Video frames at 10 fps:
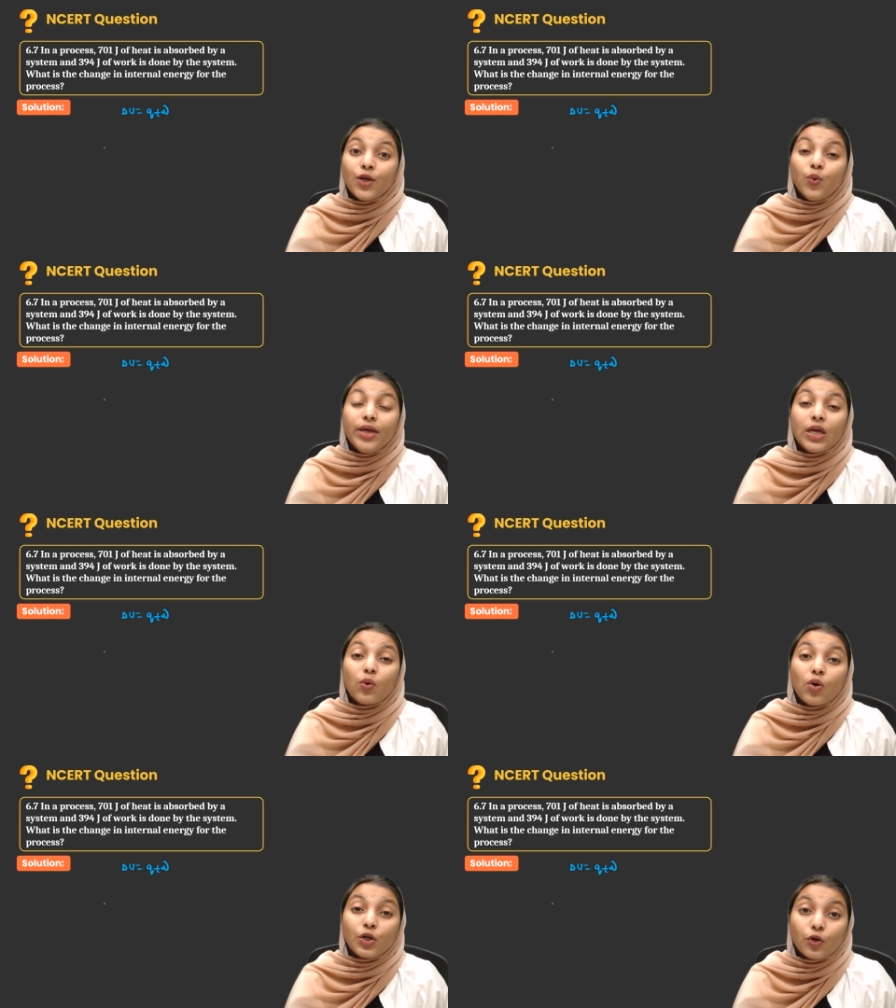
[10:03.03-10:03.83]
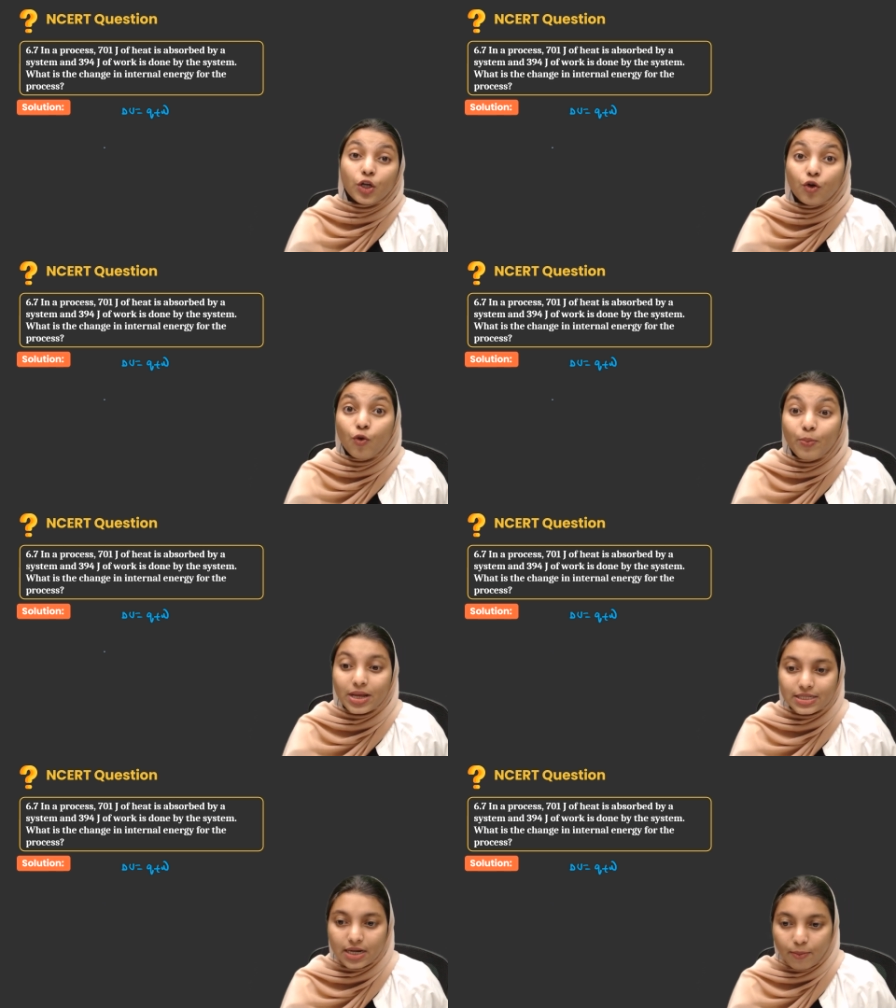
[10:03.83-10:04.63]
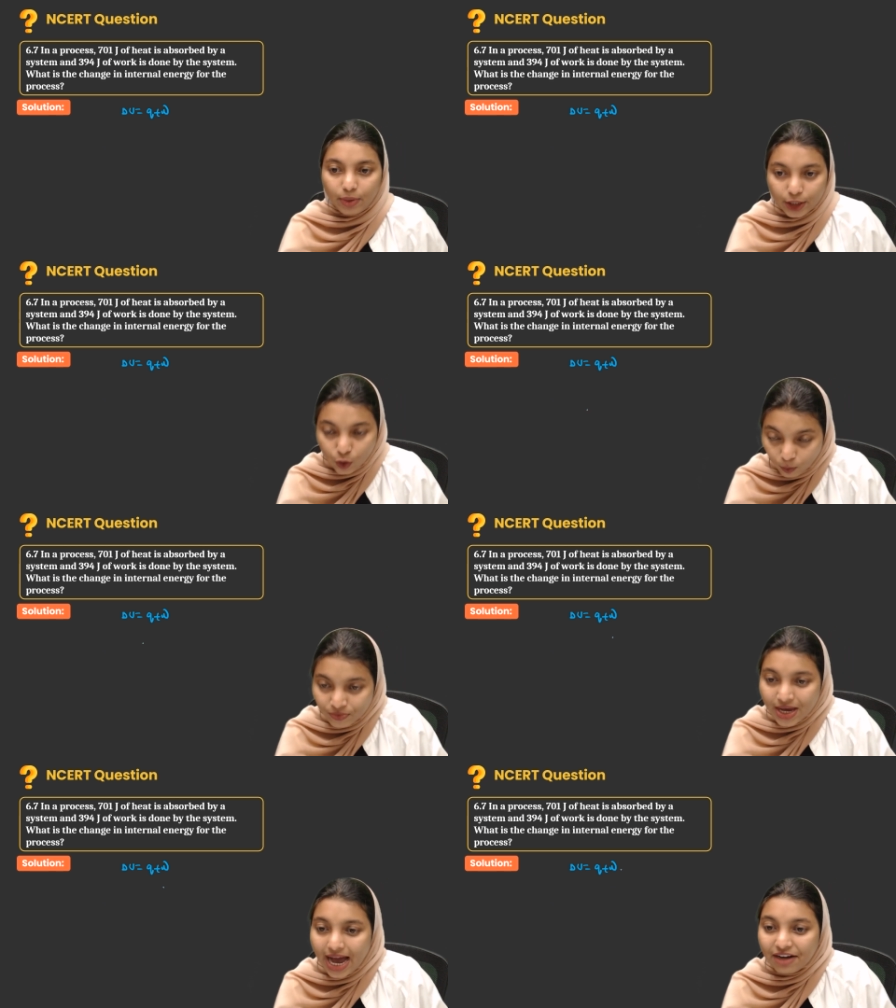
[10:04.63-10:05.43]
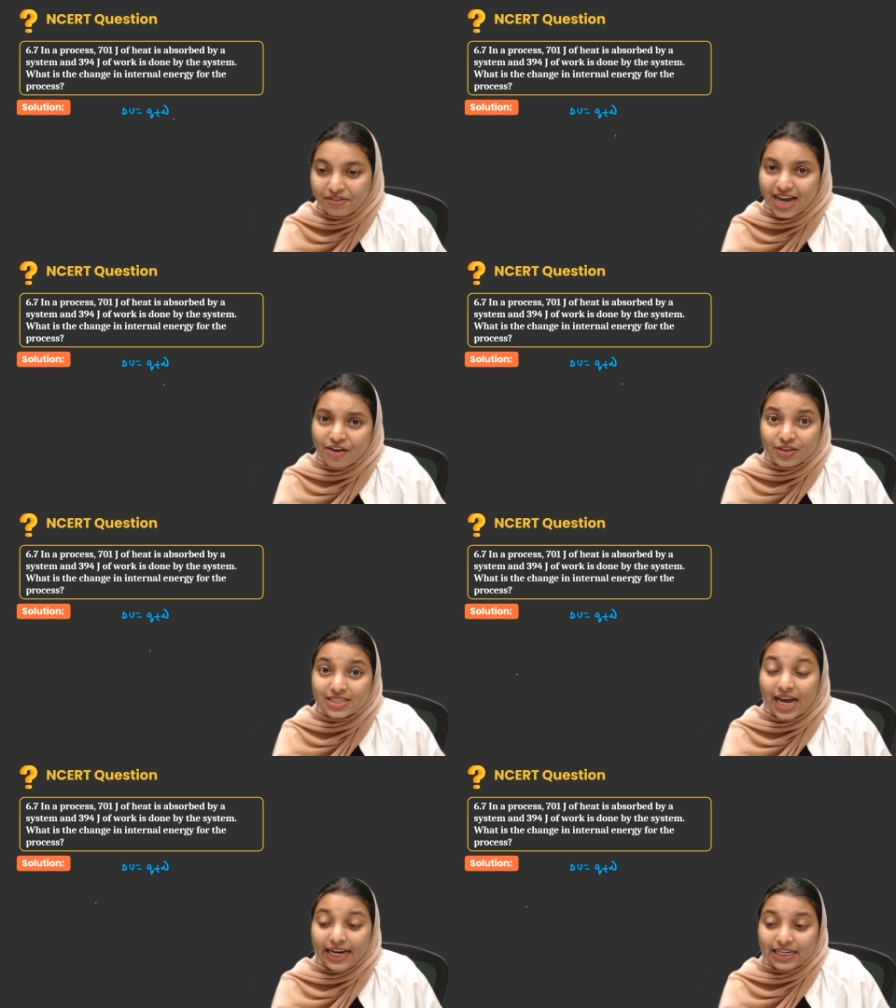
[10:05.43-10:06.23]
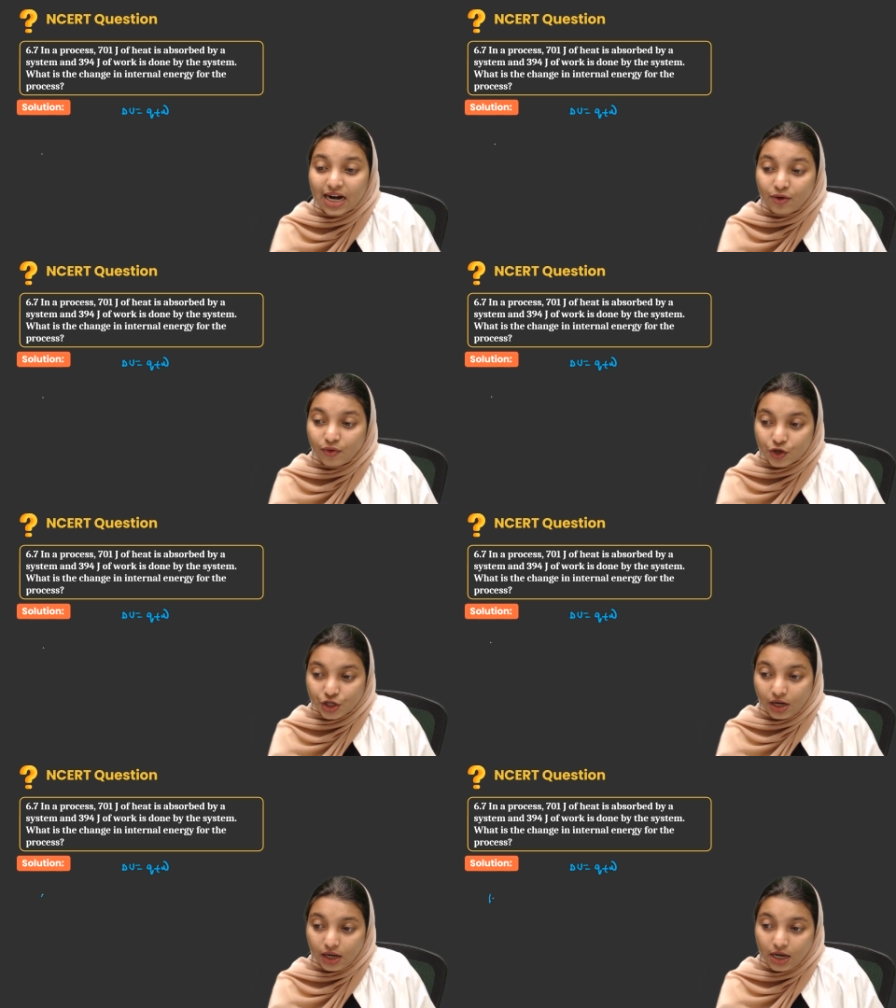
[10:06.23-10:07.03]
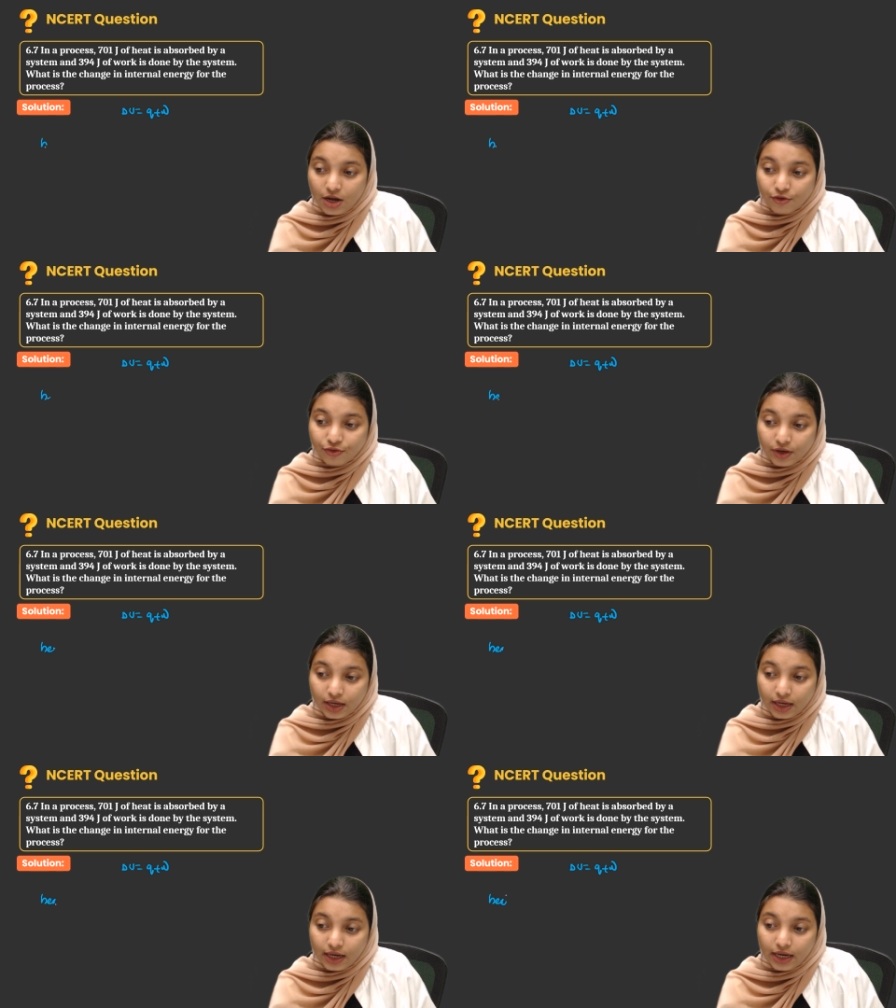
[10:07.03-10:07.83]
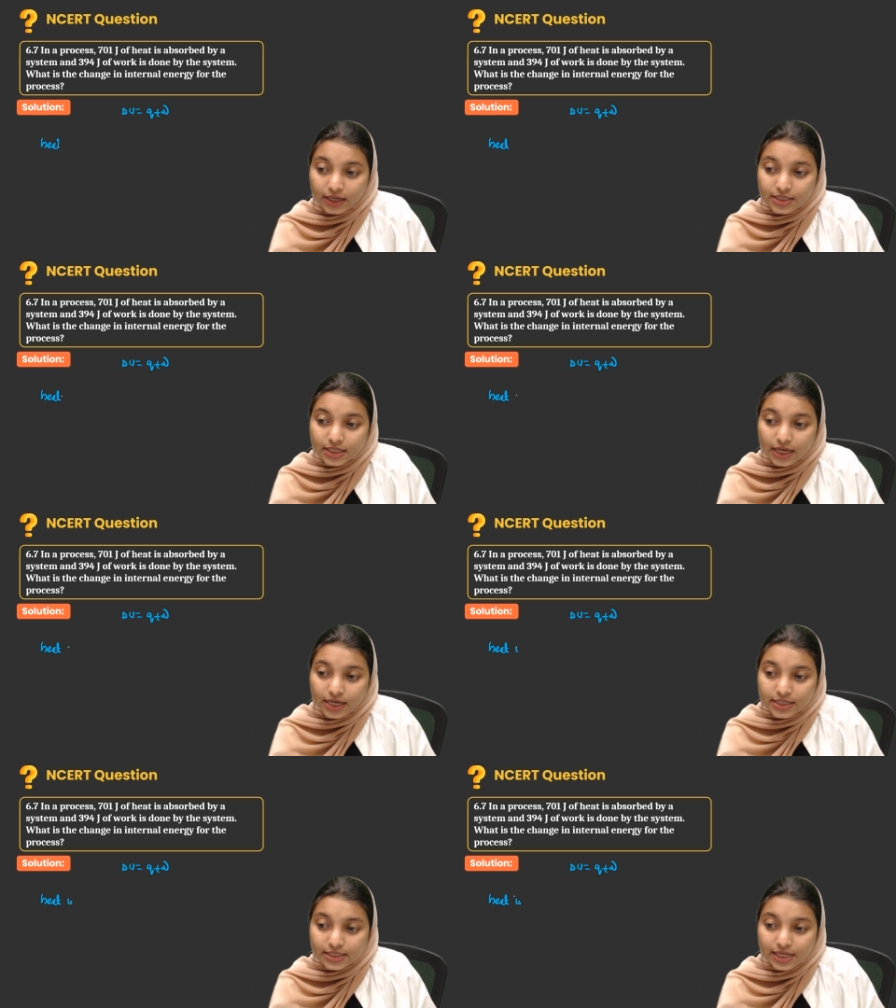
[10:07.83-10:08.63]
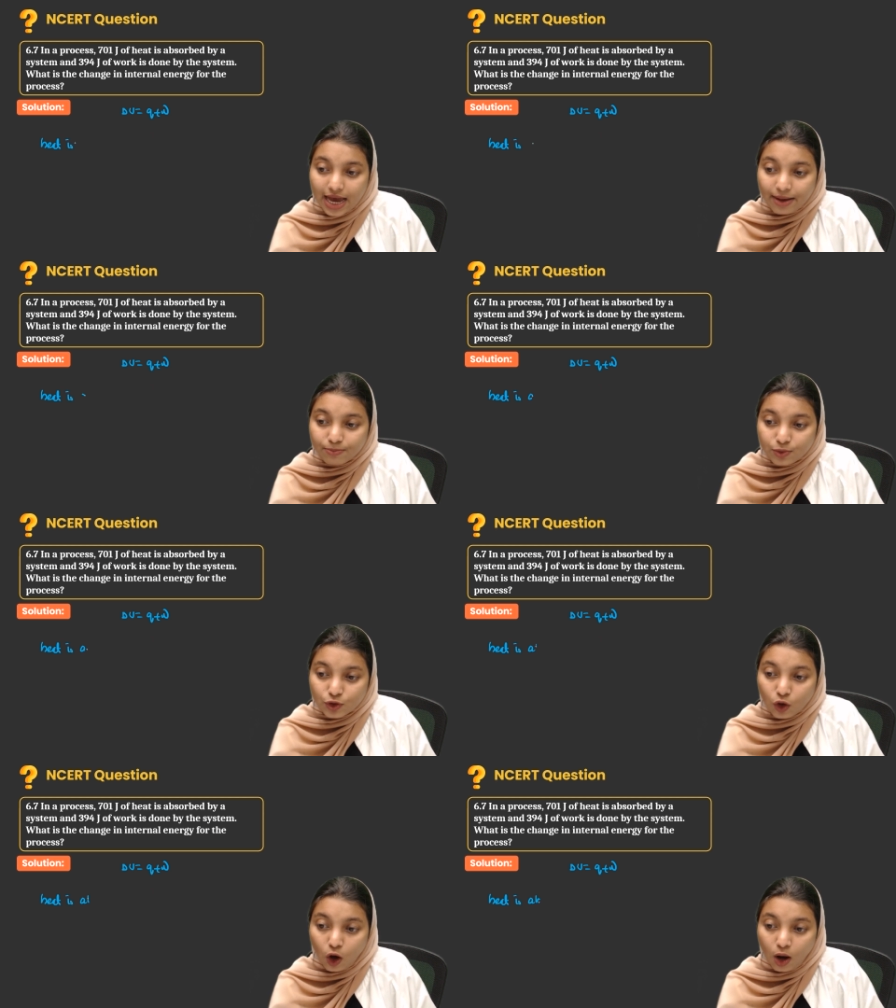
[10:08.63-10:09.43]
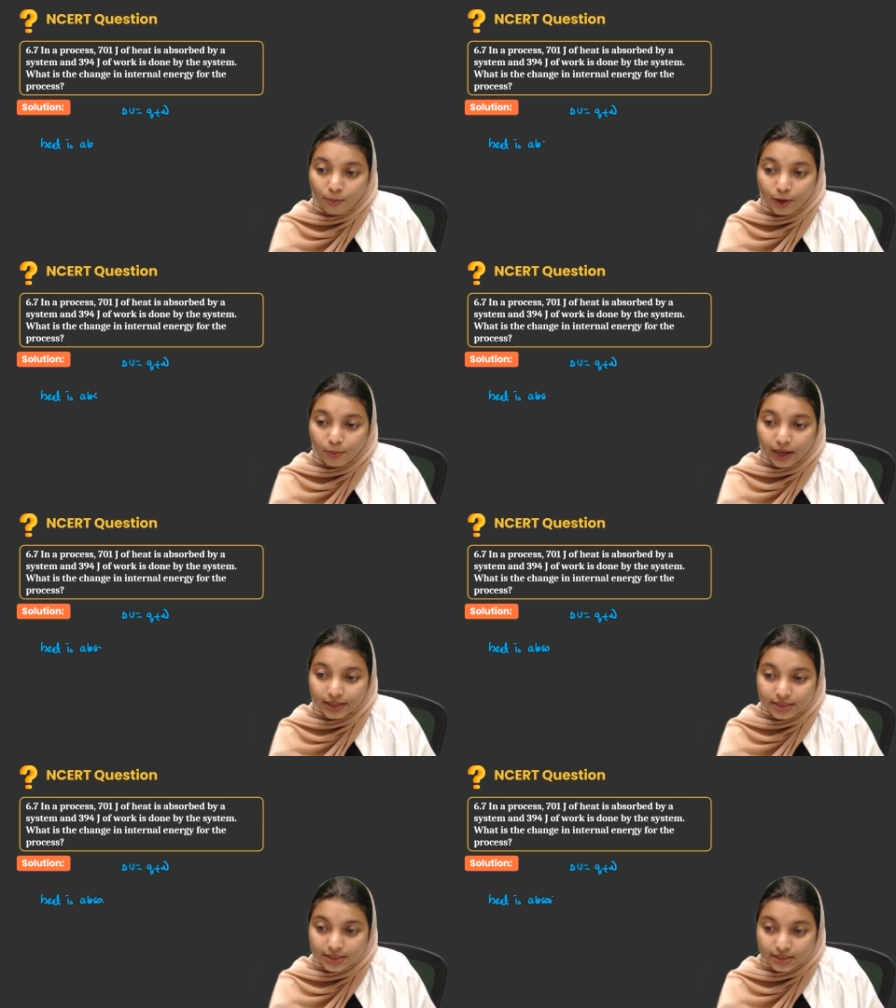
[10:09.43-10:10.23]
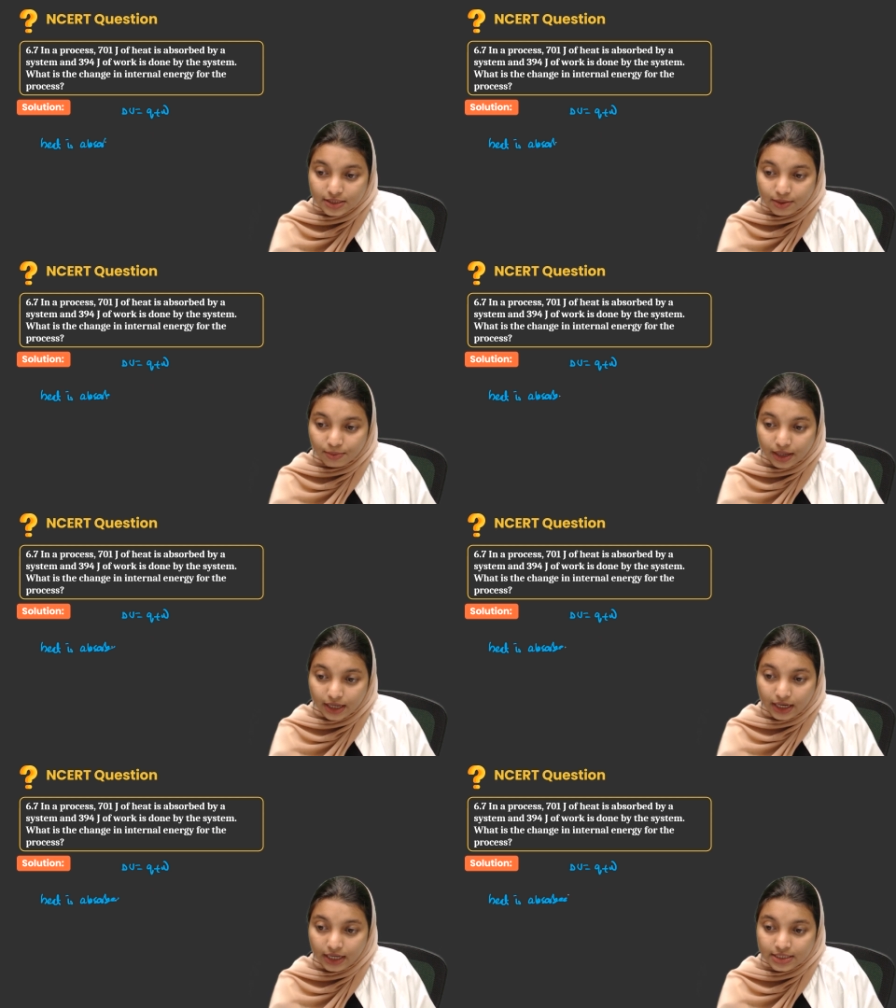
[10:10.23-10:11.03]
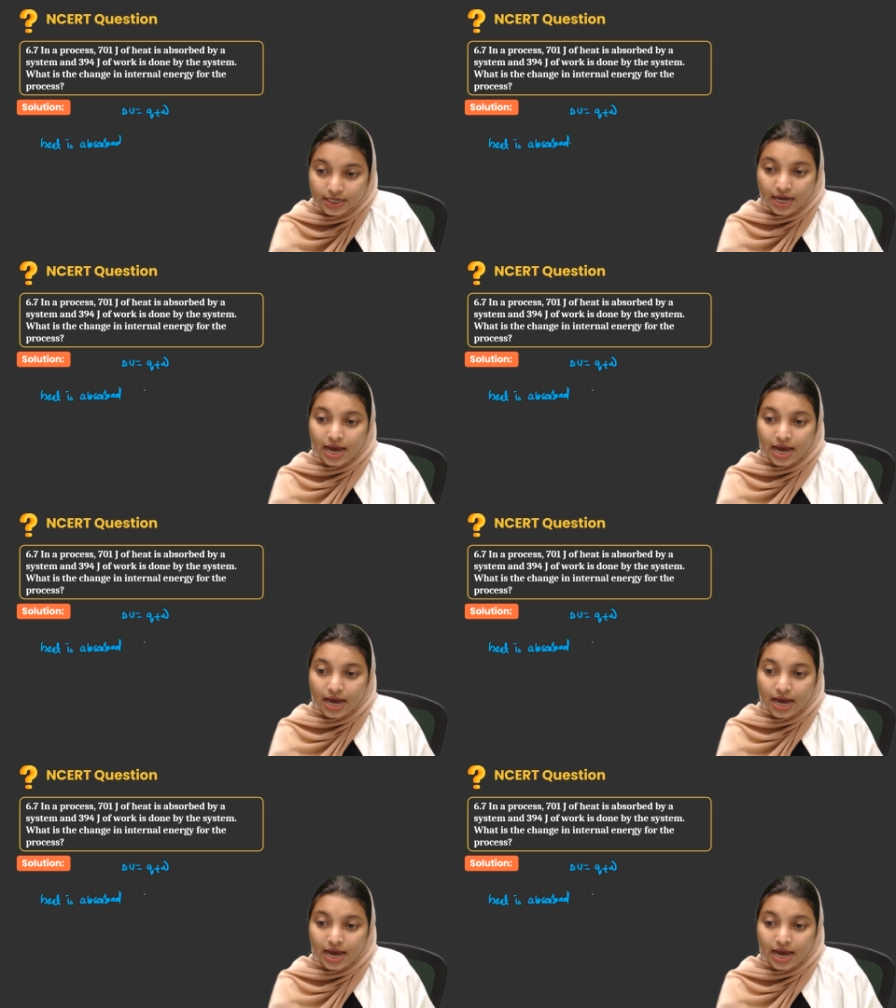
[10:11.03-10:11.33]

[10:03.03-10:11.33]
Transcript: U equal to Q plus W, and we have the sign conversion if heat is absorbed by the system. Heat